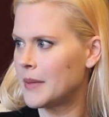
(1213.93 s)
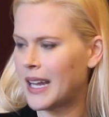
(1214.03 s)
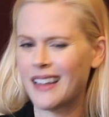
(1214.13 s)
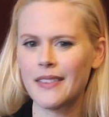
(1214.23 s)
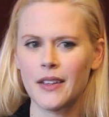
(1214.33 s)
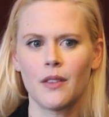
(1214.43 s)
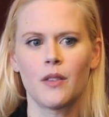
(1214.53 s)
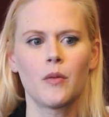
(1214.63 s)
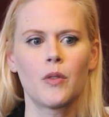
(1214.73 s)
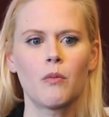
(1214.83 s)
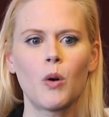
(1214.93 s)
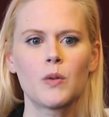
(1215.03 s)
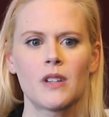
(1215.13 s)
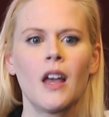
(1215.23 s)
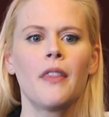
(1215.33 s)
I mean,
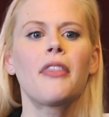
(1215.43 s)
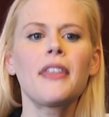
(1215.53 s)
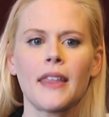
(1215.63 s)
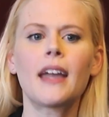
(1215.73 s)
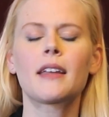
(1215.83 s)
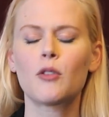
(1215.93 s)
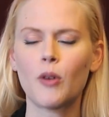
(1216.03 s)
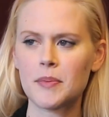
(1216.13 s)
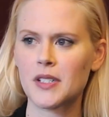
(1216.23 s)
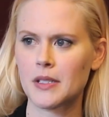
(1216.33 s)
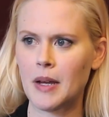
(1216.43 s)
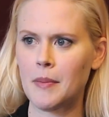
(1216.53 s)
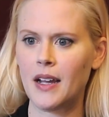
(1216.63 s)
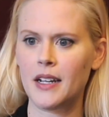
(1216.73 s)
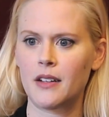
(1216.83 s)
the thing that crept into my
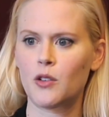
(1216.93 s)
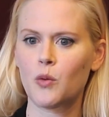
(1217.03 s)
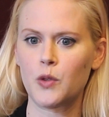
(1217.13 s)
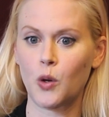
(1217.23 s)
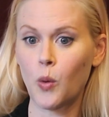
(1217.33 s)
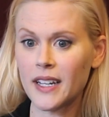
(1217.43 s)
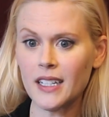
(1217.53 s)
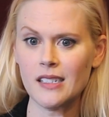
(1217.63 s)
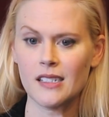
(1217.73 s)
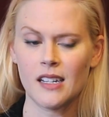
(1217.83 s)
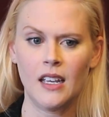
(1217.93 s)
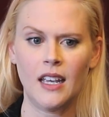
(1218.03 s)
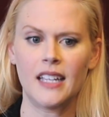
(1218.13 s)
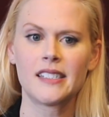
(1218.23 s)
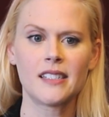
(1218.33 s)
mind the quickest
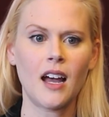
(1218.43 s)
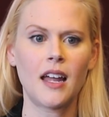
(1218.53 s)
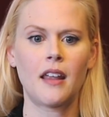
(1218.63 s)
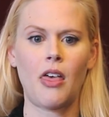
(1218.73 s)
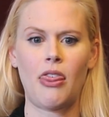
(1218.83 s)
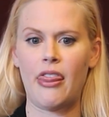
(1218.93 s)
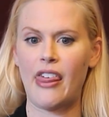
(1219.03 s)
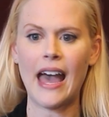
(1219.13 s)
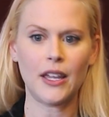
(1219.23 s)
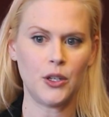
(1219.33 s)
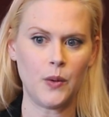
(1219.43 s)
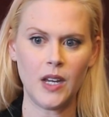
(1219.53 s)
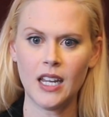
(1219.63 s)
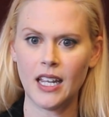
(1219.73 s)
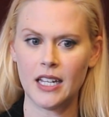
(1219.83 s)
is not that unique.